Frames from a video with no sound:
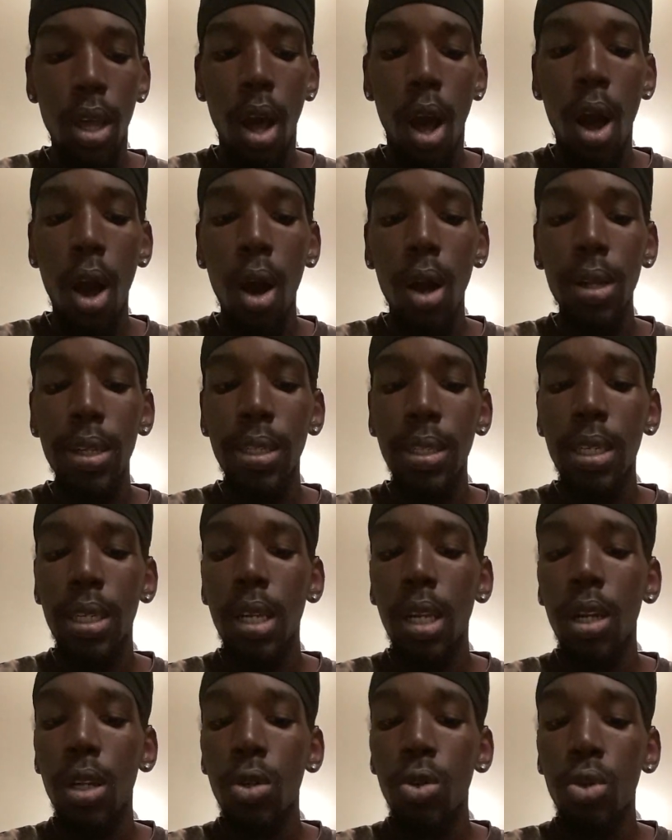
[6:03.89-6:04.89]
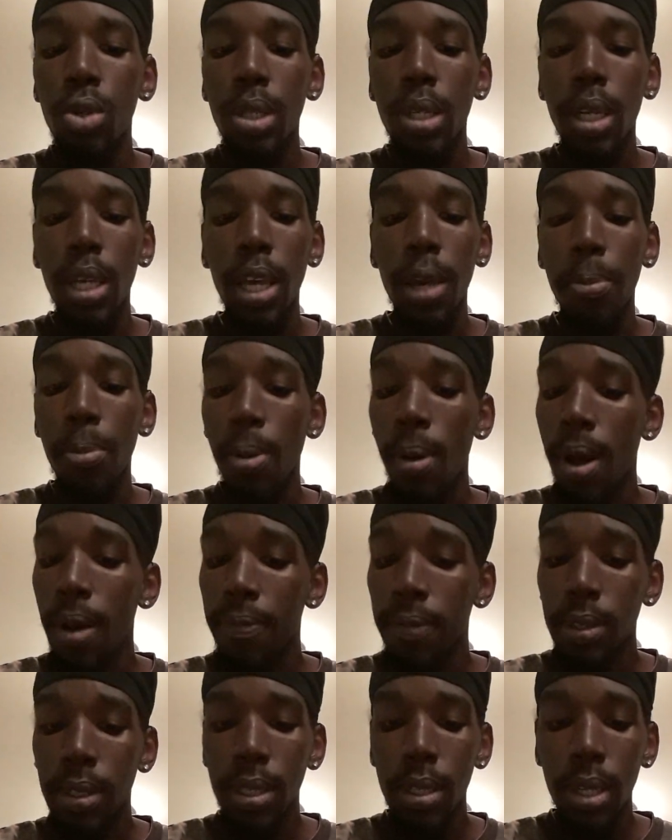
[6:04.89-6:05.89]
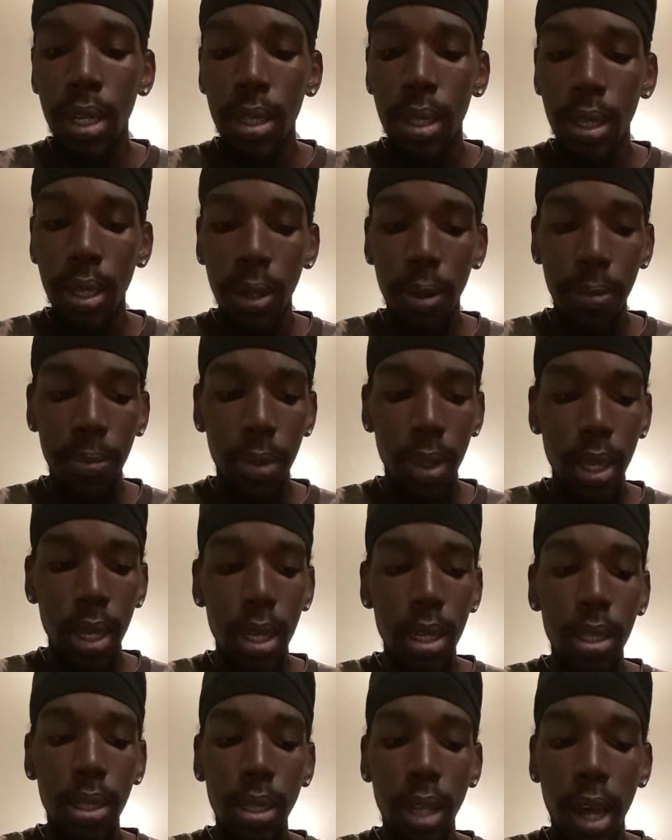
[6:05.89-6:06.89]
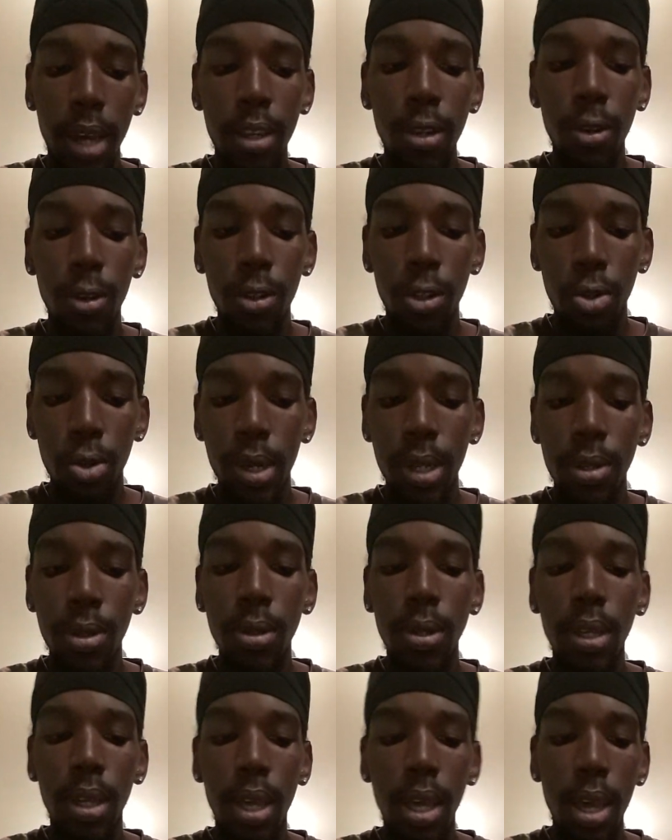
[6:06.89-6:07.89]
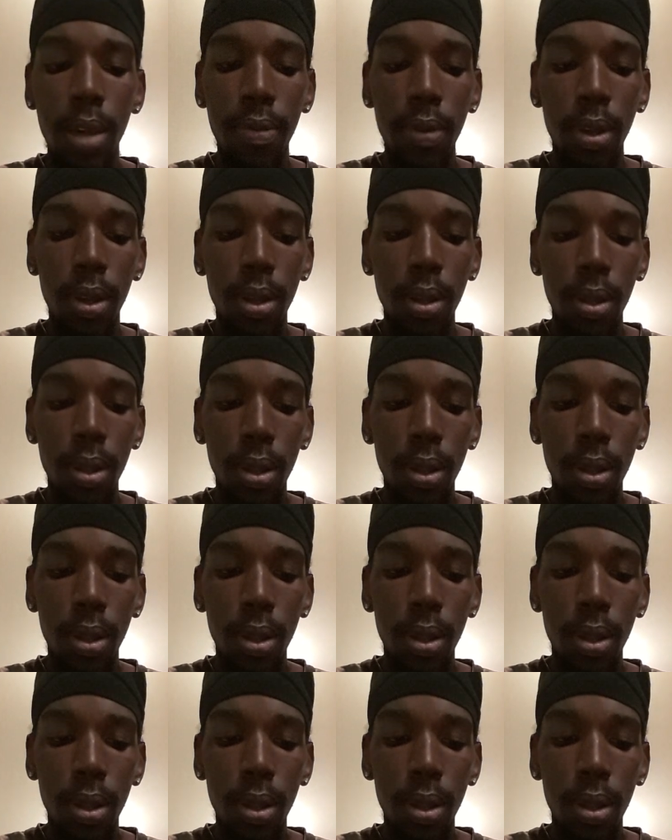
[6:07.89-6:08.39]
All is an illusion and profits nothing. Stock your treasures in heaven.